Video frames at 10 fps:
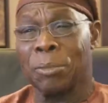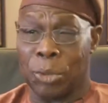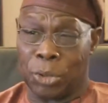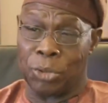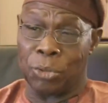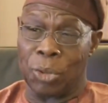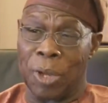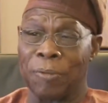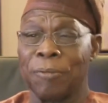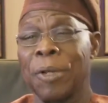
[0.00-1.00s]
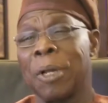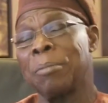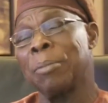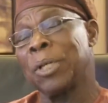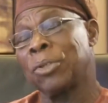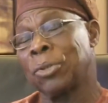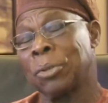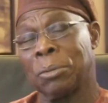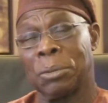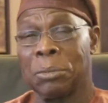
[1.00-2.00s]
which you have uh,
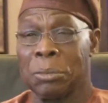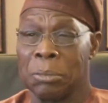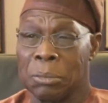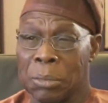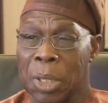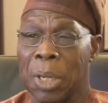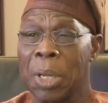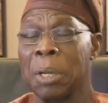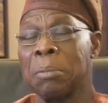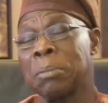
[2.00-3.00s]
mentioned, uh,